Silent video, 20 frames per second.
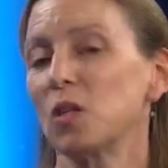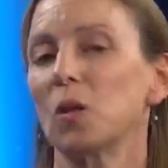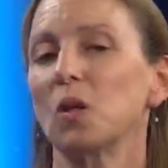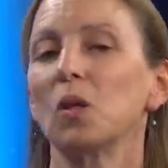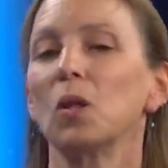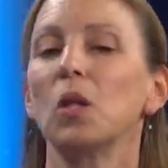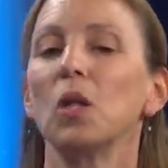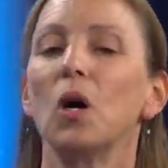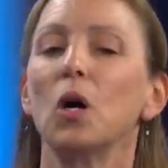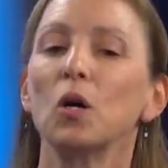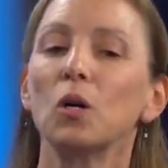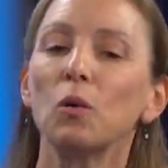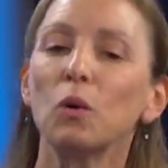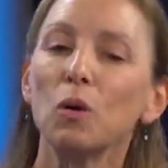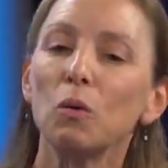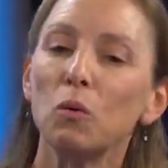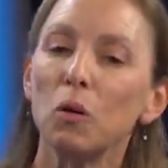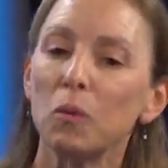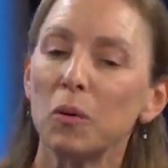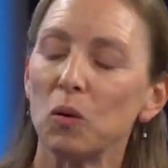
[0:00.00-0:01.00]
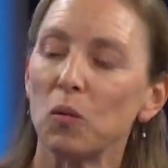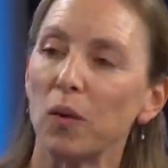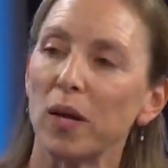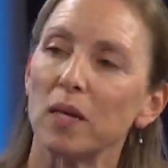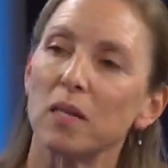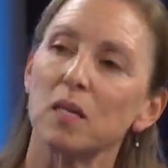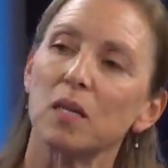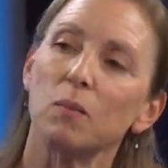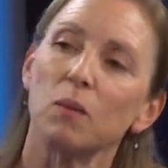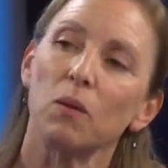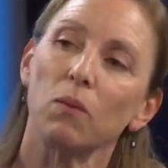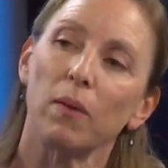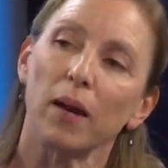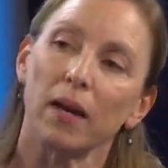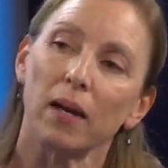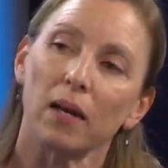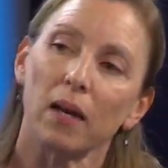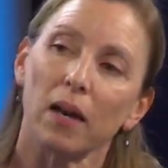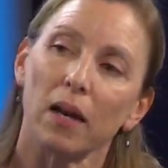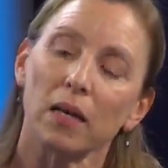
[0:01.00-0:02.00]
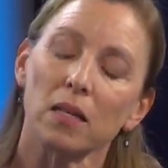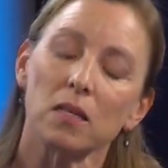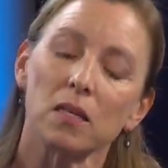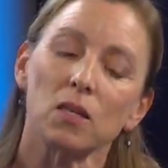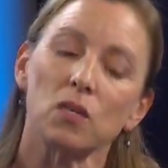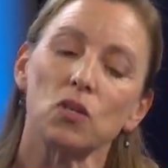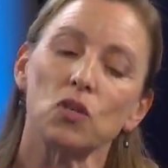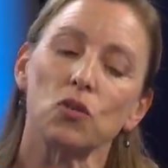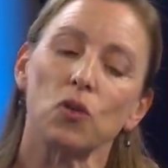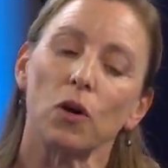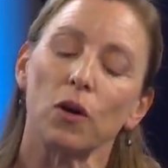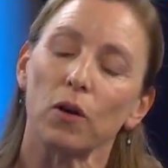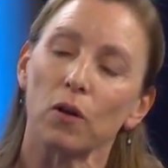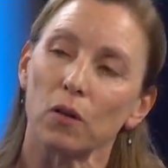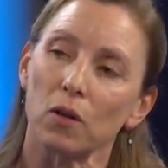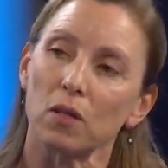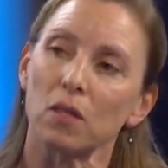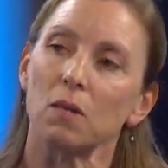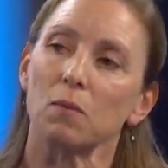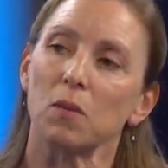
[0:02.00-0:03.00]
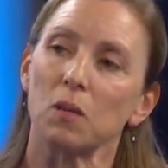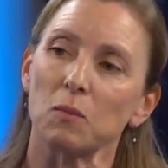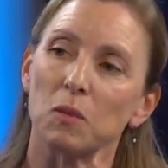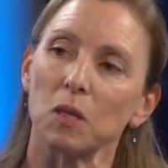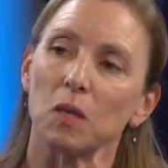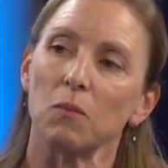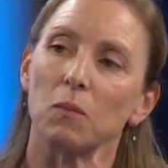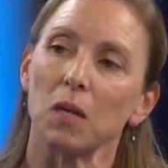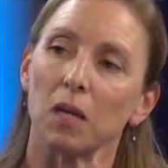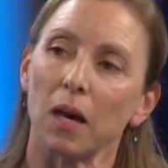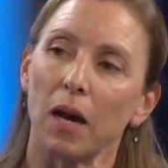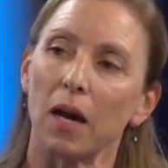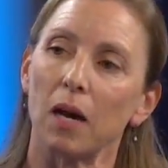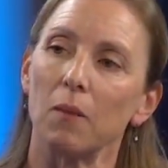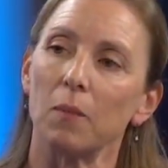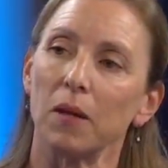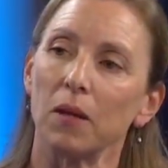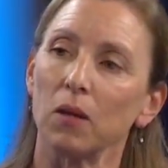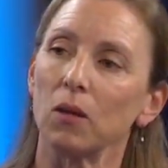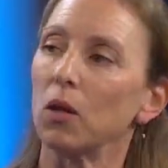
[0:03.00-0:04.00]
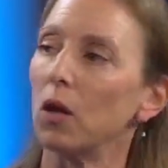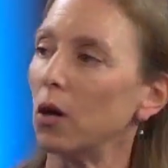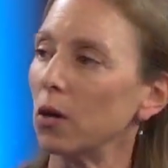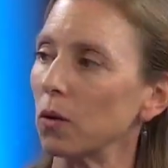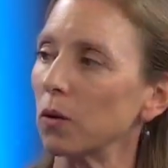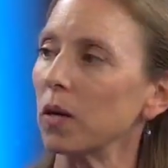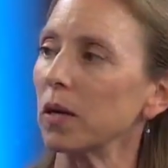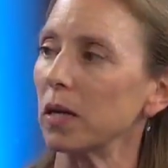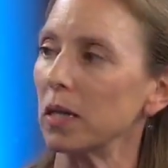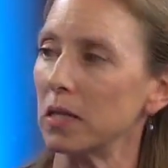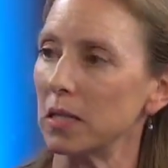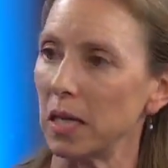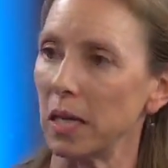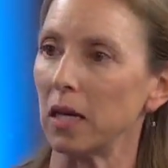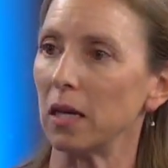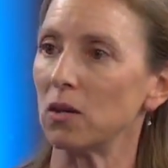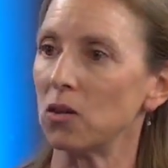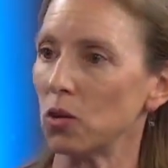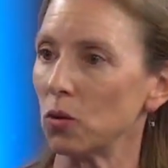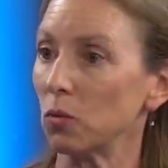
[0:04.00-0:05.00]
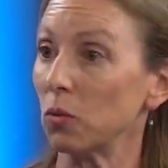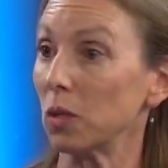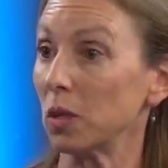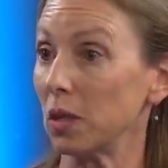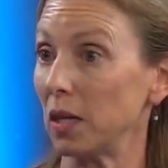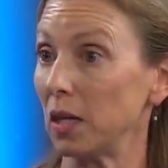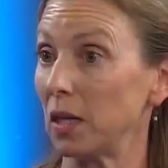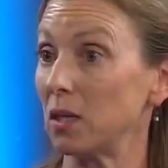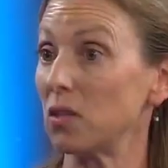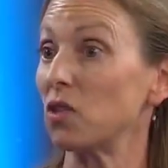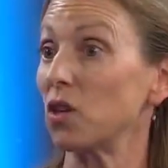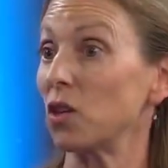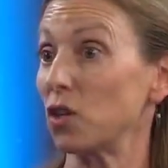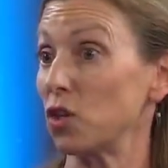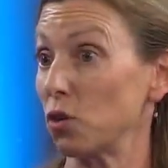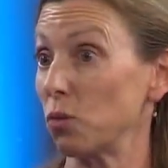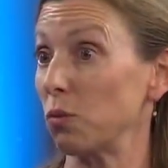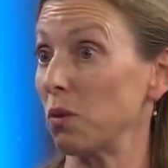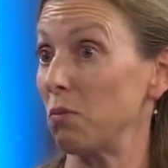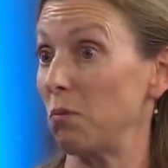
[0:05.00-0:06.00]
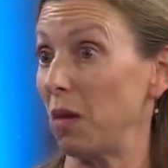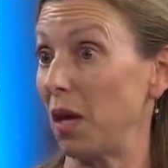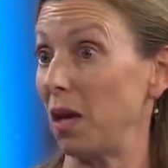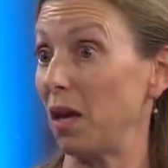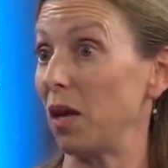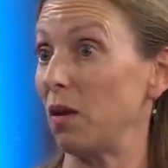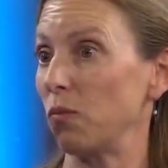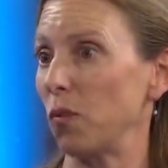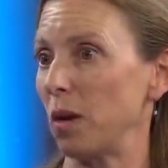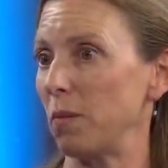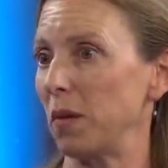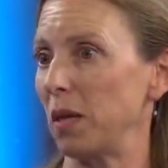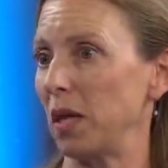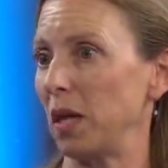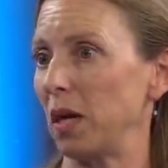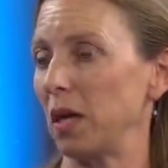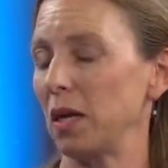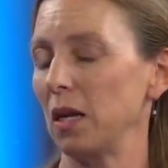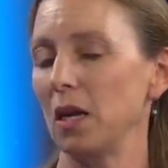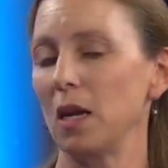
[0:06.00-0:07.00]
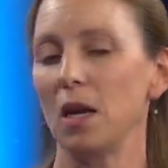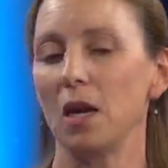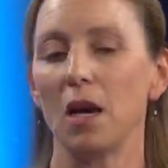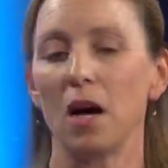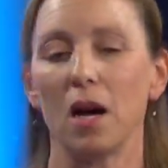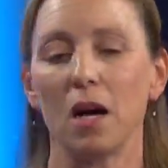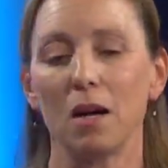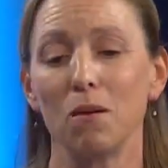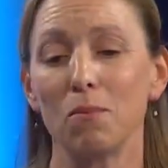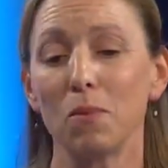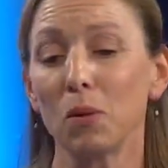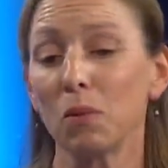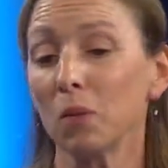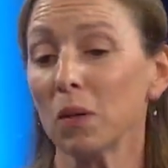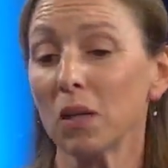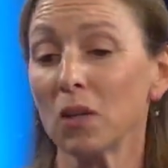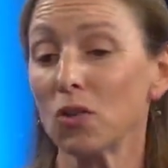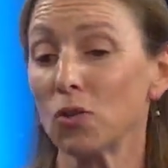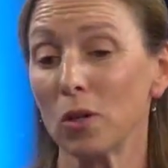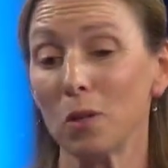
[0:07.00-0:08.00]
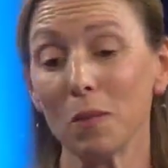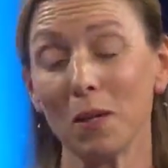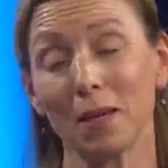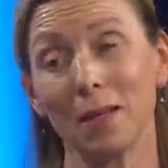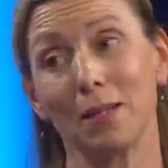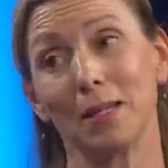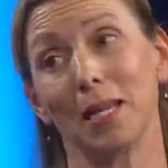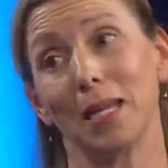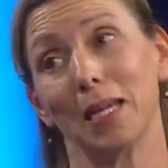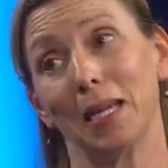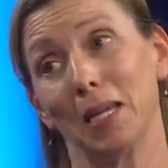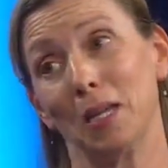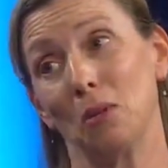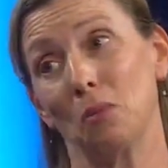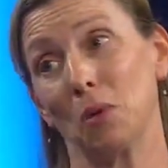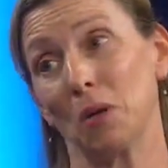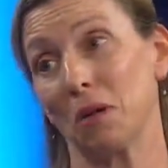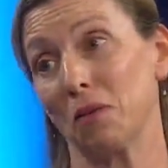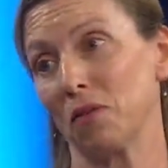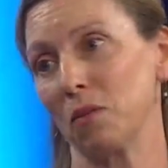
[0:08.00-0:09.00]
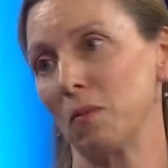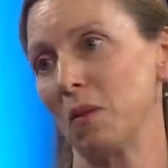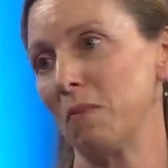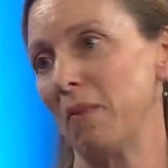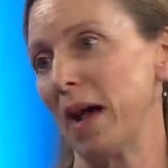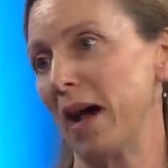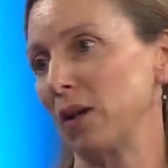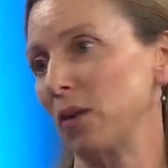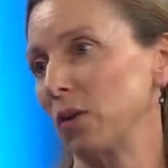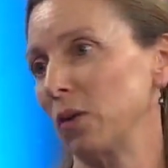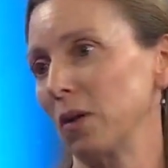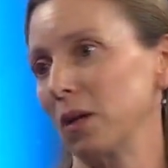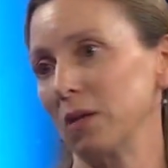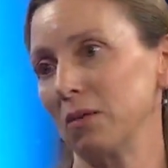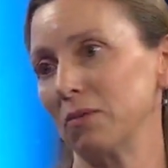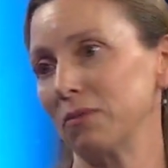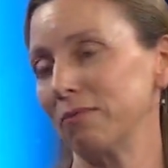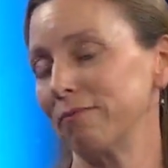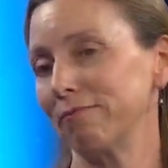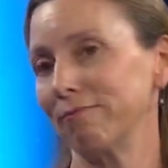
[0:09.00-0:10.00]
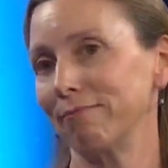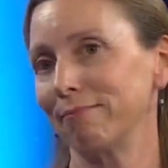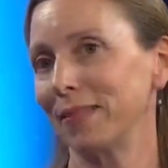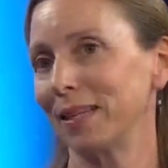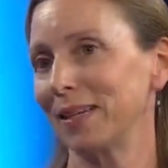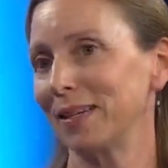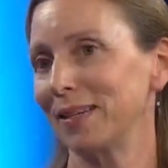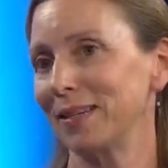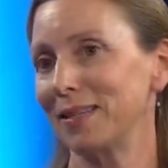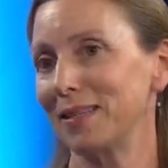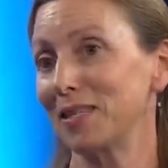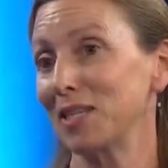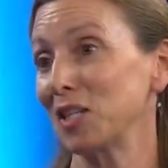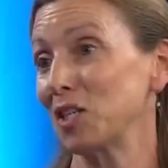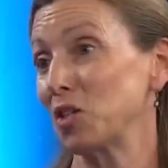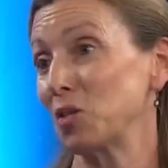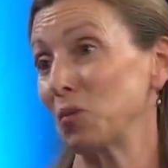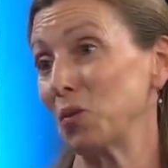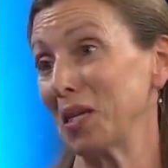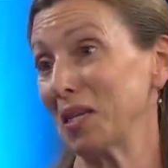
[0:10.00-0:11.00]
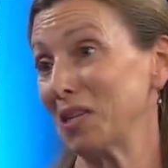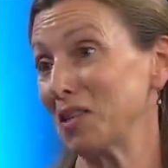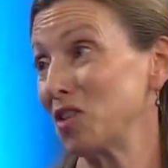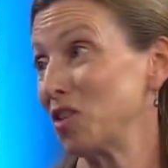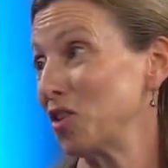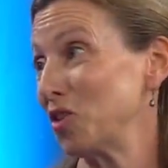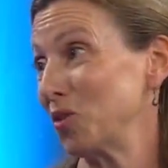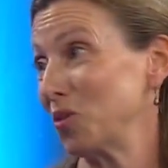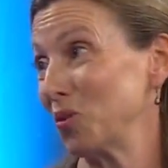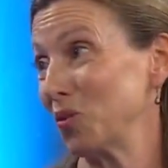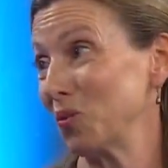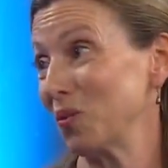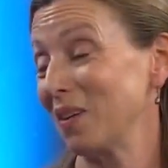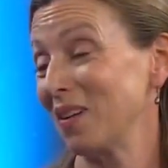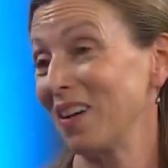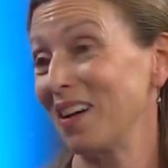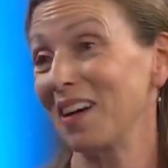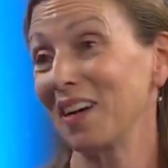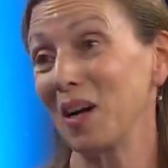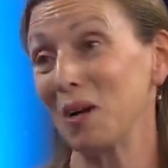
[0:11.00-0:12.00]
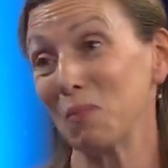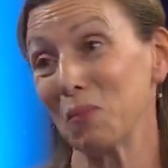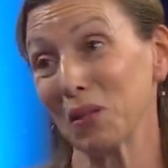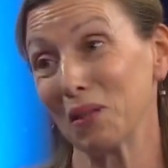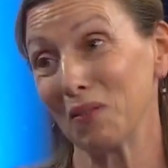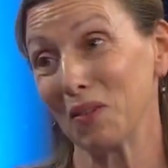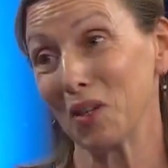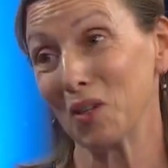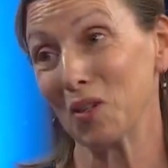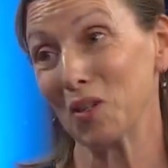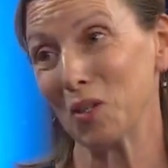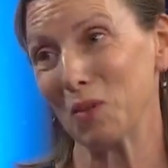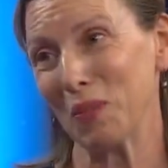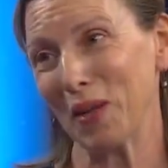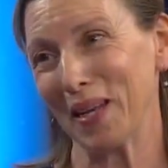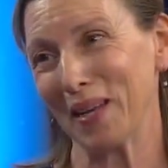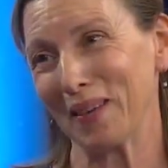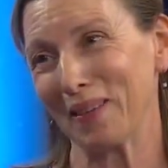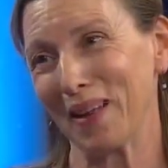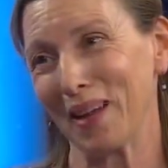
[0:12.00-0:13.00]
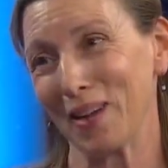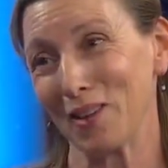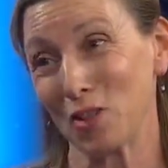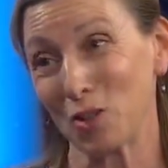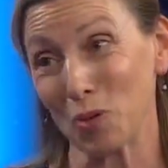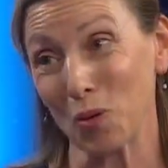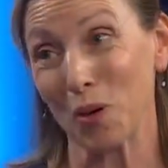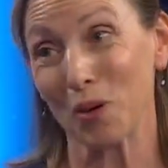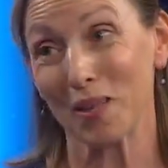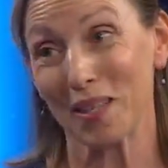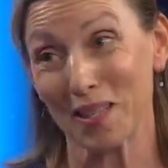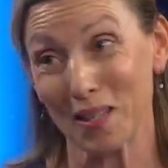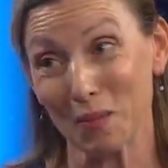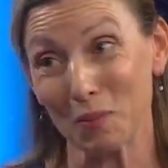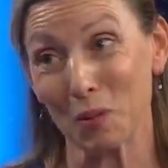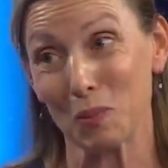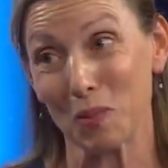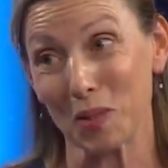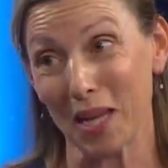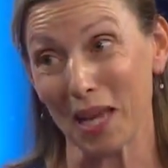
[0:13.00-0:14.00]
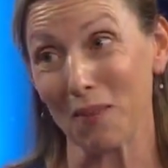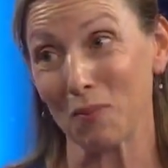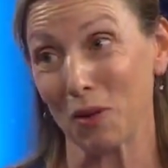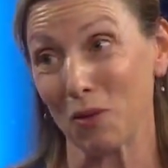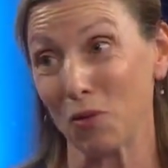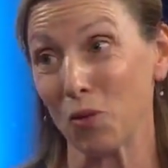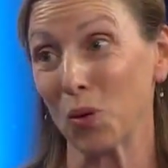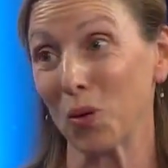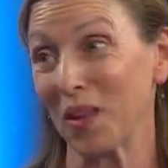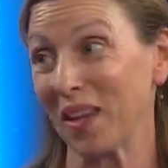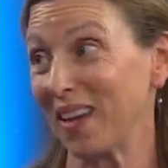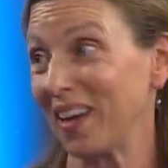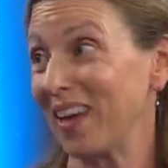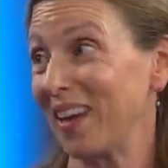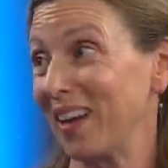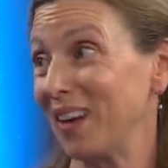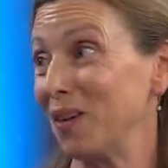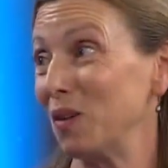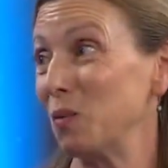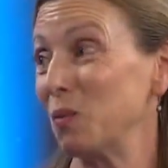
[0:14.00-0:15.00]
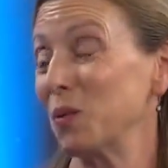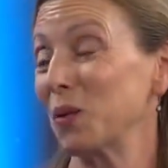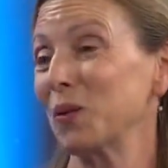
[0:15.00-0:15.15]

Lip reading: the longer a woman waits to be recognized, the stronger the symptoms can become and the longer it can take to really start to remit and remedy it. But really, treatment can take anywhere from a matter of 6 weeks to a couple of years, depending on how strong the symptoms get before they get help.